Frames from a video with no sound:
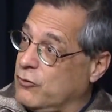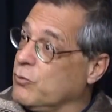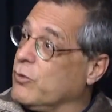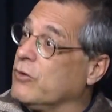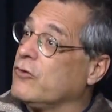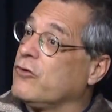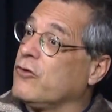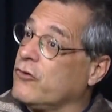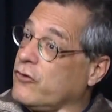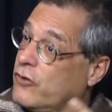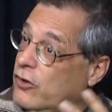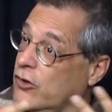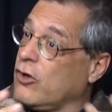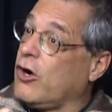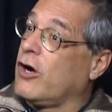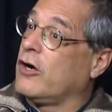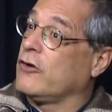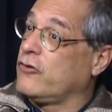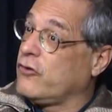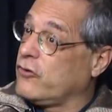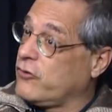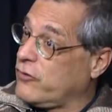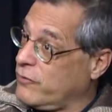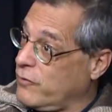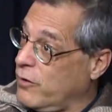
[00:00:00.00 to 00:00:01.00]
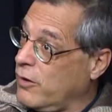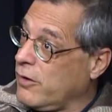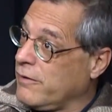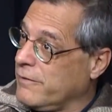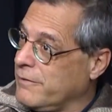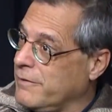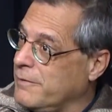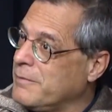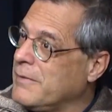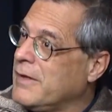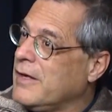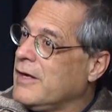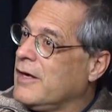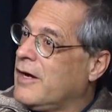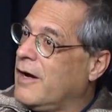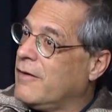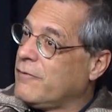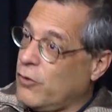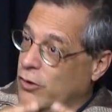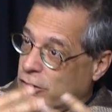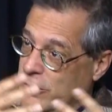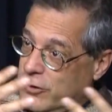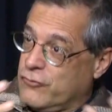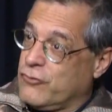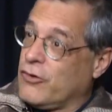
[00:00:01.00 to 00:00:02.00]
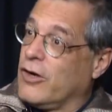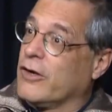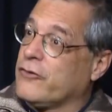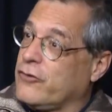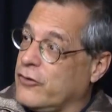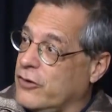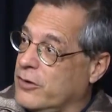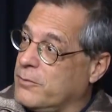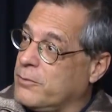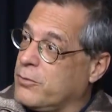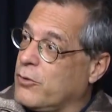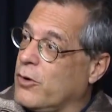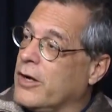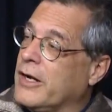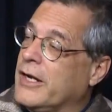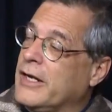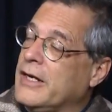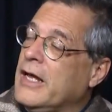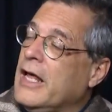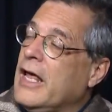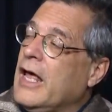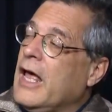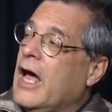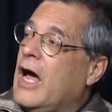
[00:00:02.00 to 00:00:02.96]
which is the largest of all of them, of all the drugs that are brought in.